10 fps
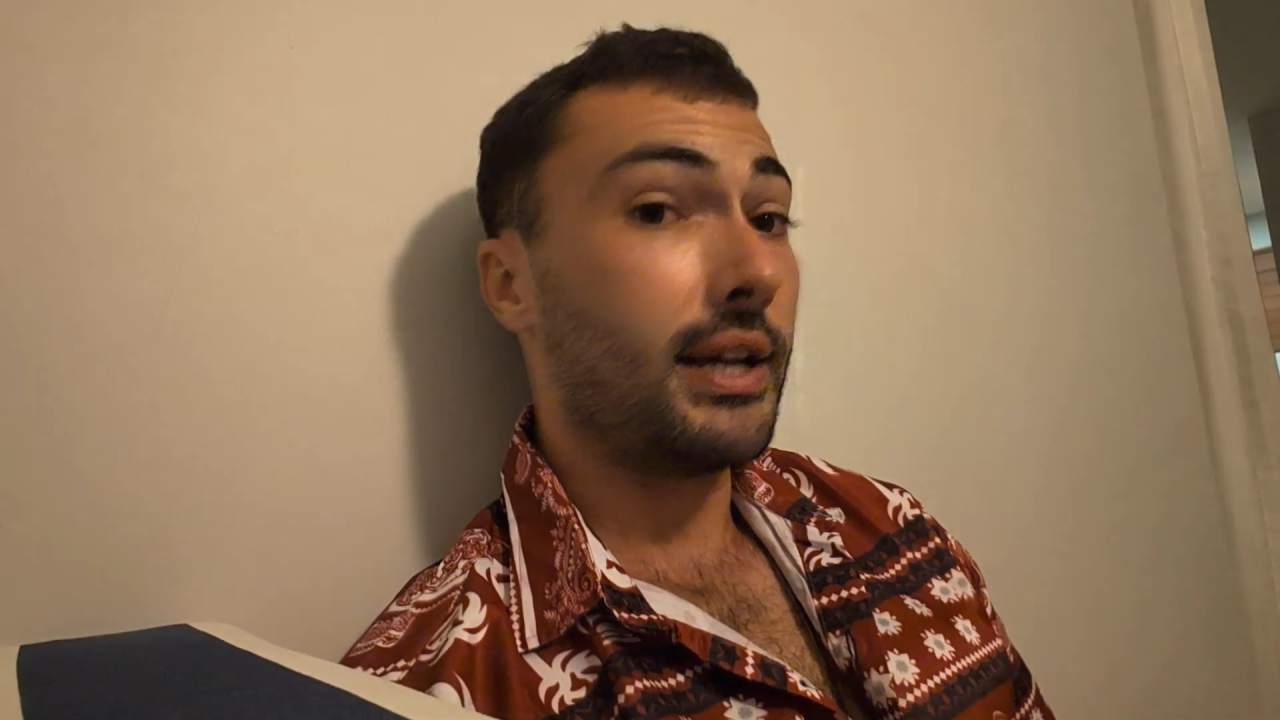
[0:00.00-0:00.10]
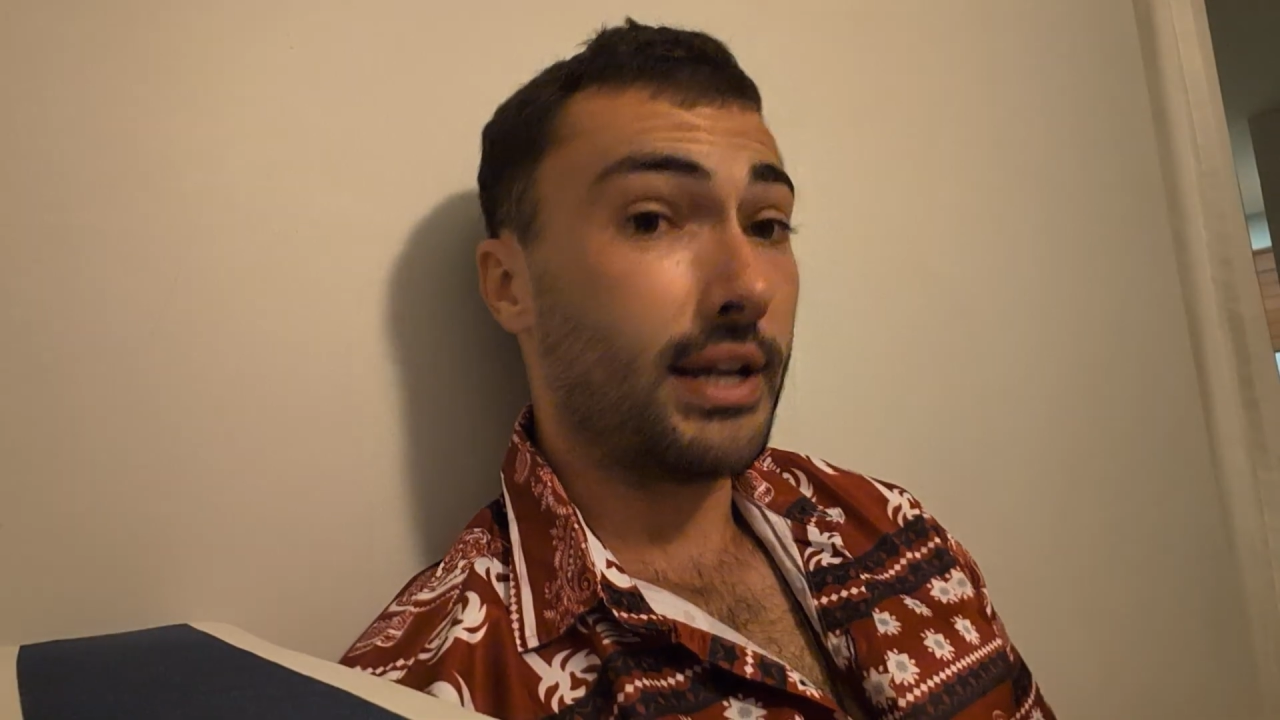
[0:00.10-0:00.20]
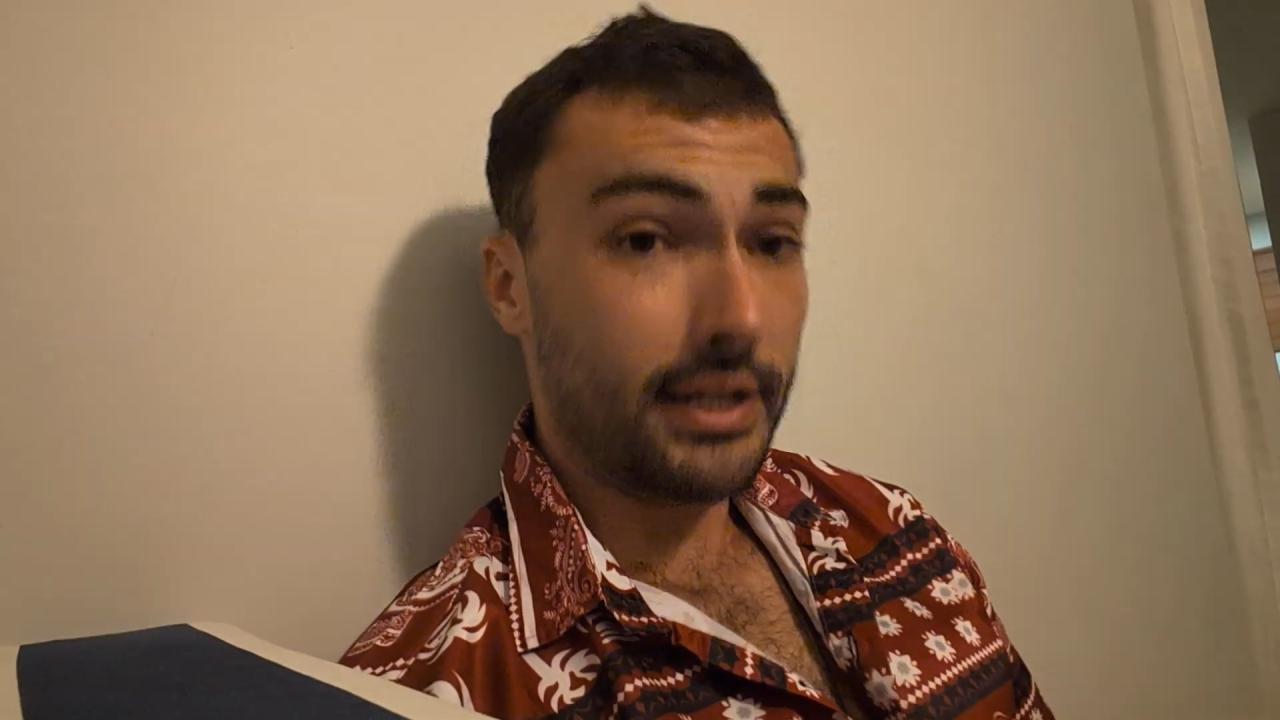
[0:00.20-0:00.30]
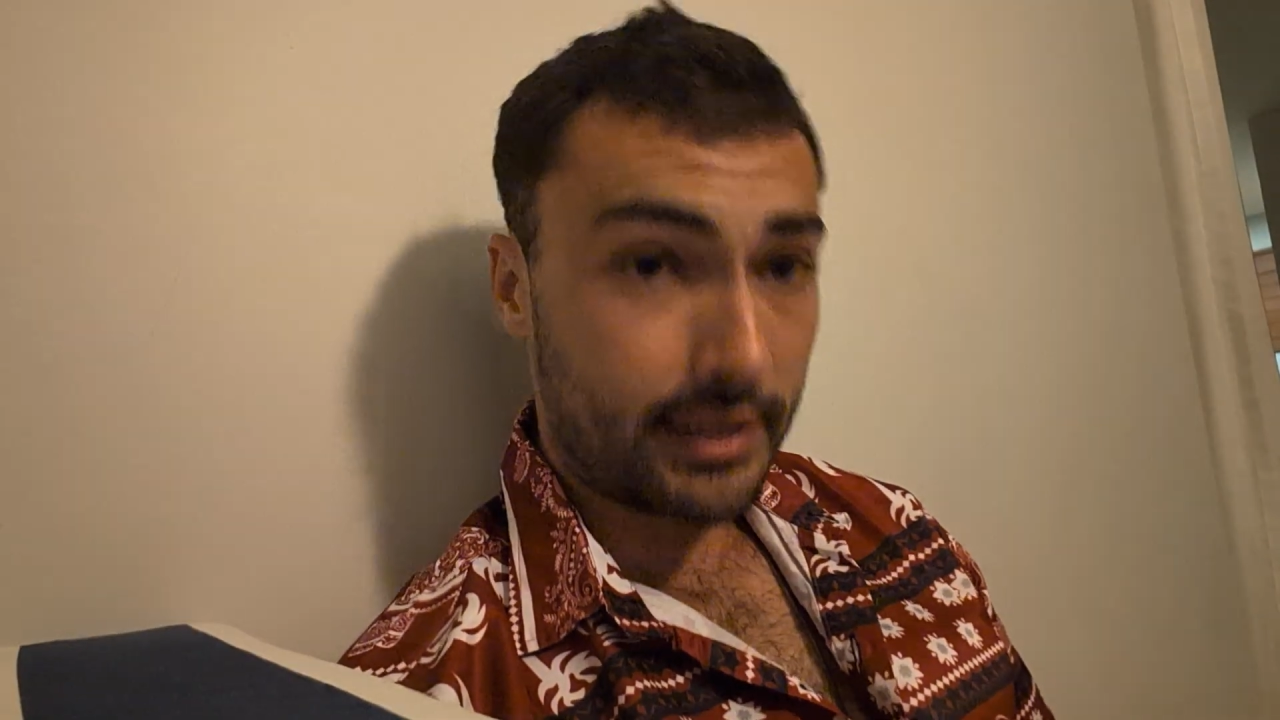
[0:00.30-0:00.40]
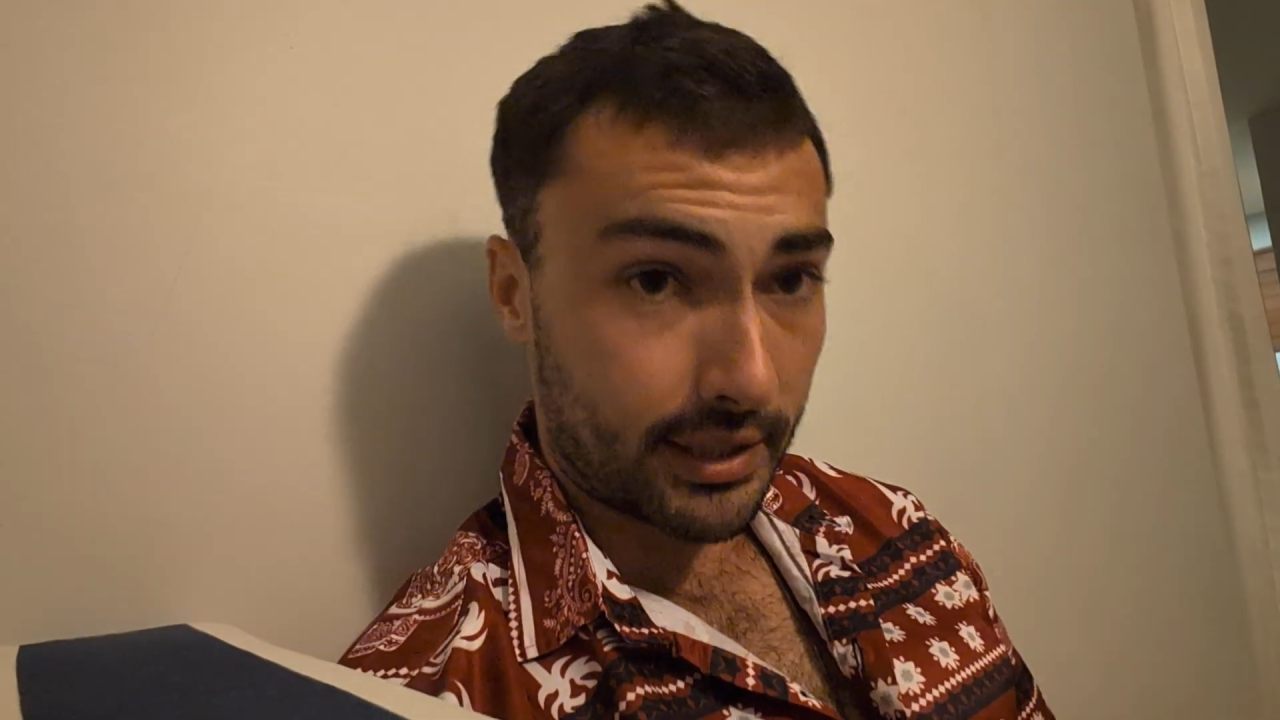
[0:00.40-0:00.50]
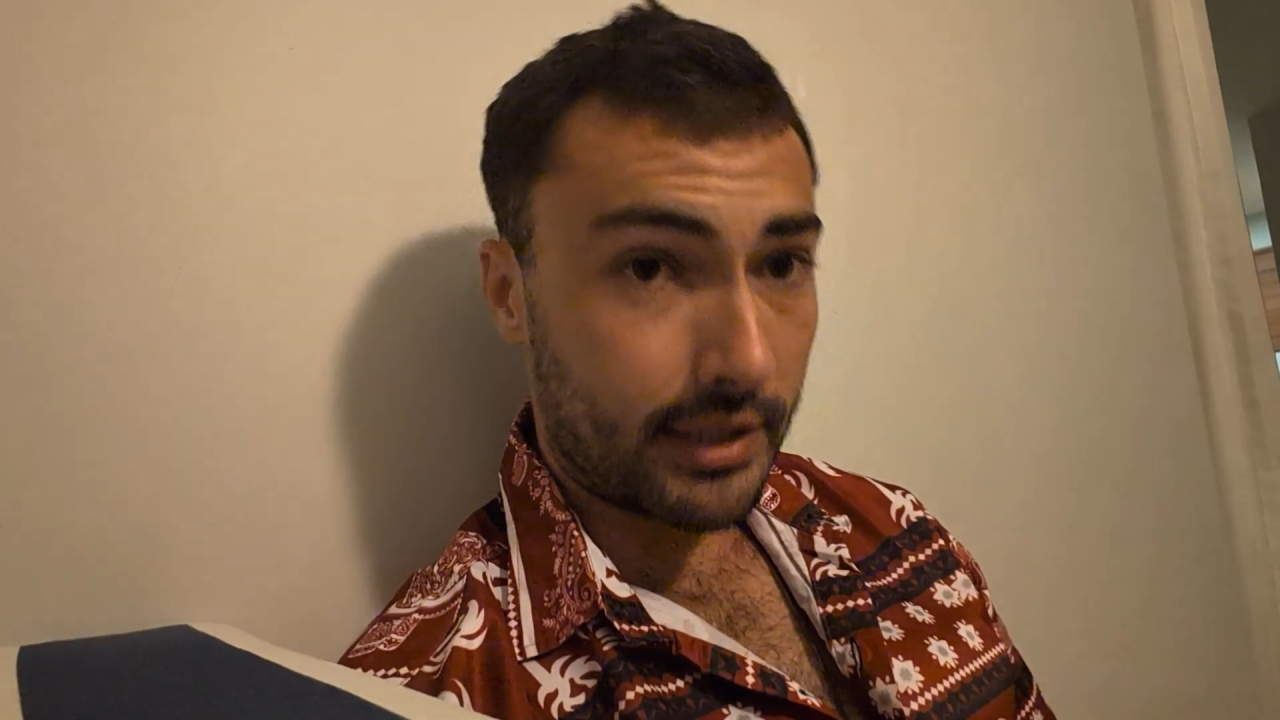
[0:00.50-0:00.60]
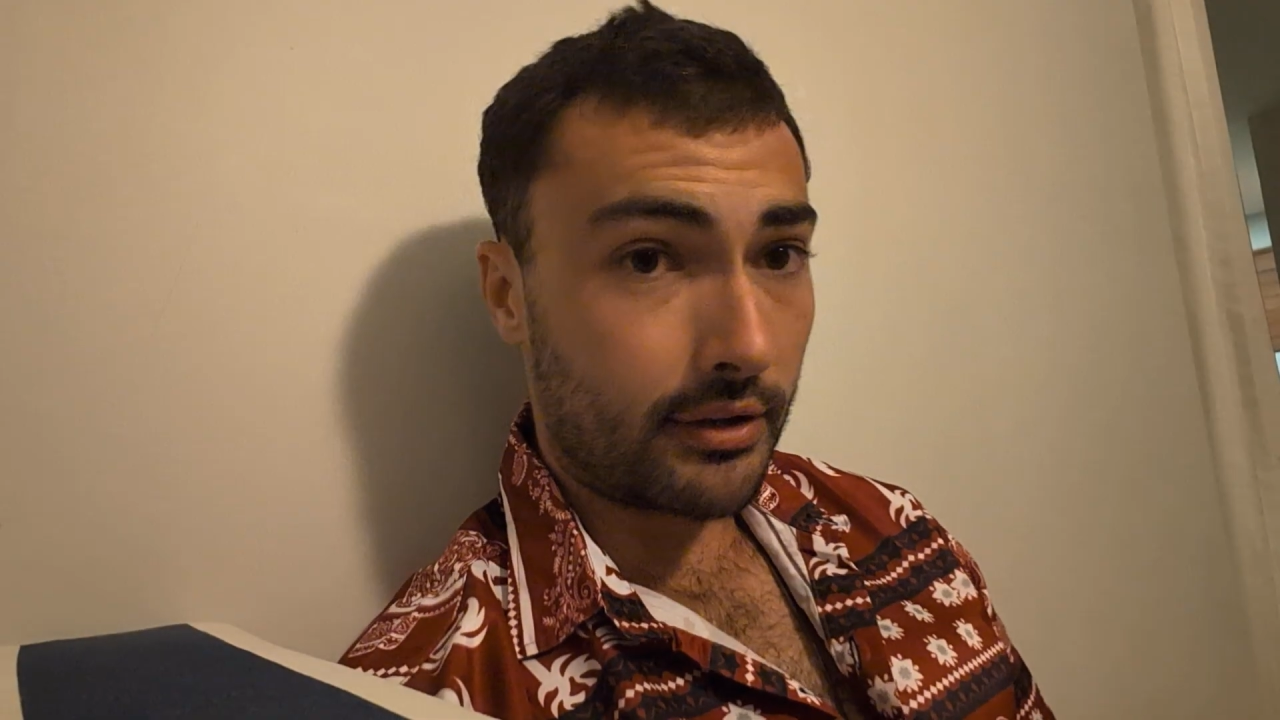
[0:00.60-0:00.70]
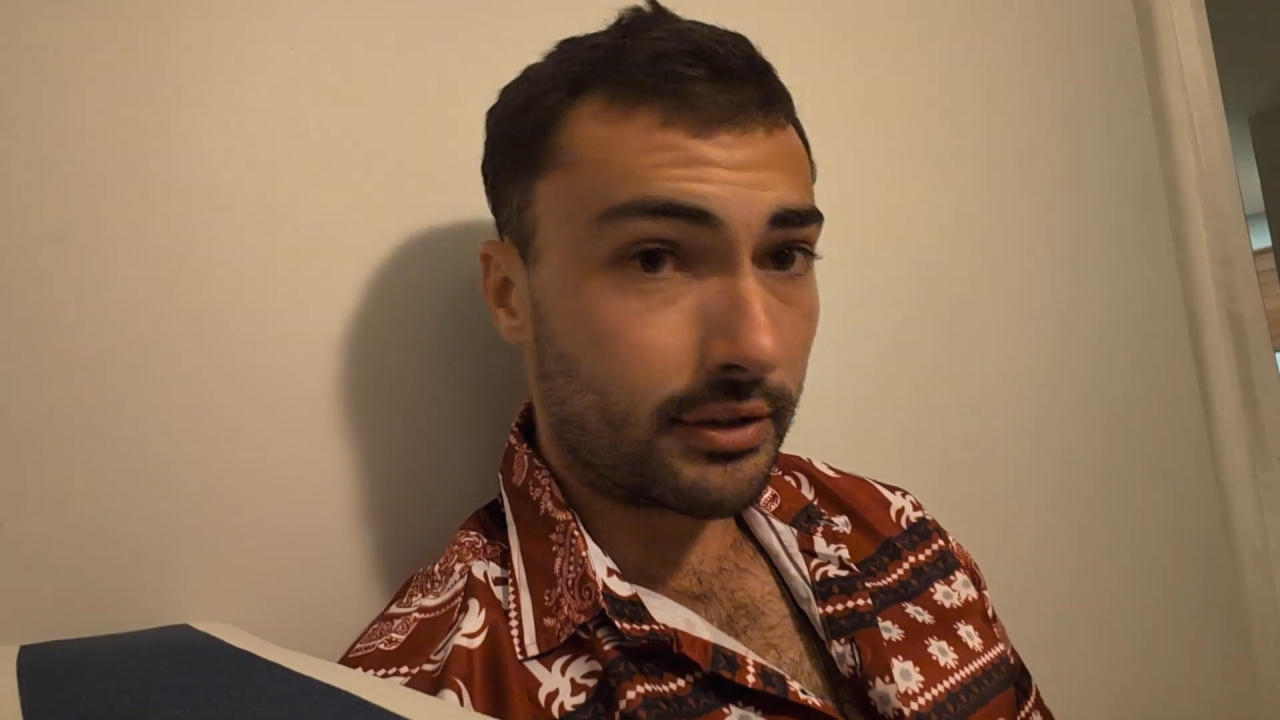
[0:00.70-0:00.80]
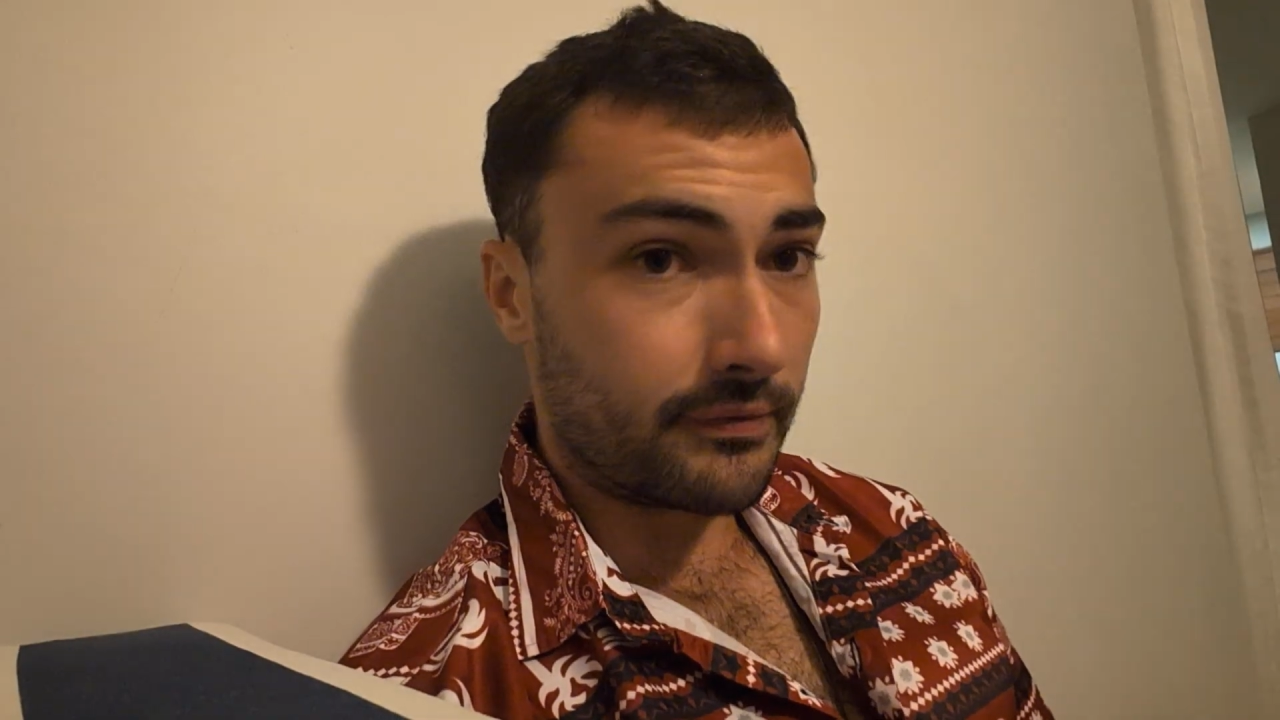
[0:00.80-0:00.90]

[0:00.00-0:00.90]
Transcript: It's the younger